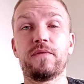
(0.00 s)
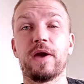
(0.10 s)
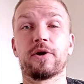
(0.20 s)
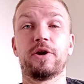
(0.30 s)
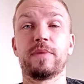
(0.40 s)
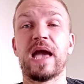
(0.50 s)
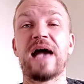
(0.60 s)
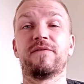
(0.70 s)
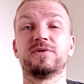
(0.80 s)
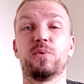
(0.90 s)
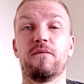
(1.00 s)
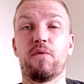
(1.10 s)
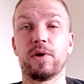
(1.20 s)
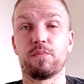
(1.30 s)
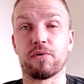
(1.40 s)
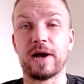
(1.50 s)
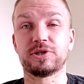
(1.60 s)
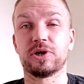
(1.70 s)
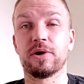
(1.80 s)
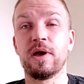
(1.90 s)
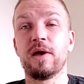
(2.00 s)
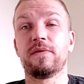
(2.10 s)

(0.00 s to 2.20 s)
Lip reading: They are going to be having to avoid pressure.